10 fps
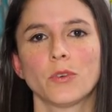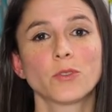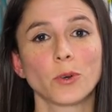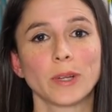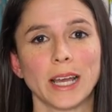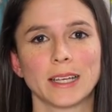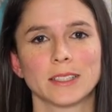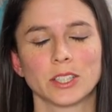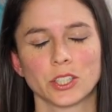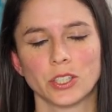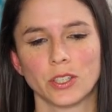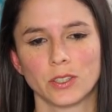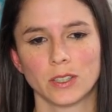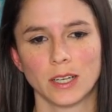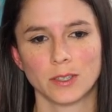before we add
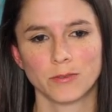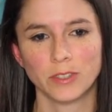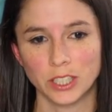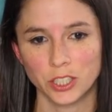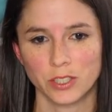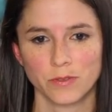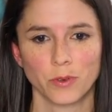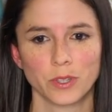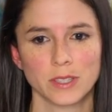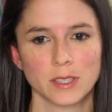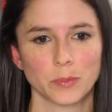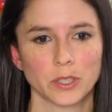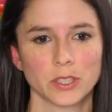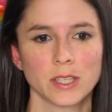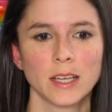additional uh, finishes for the
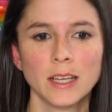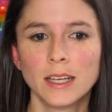zippers.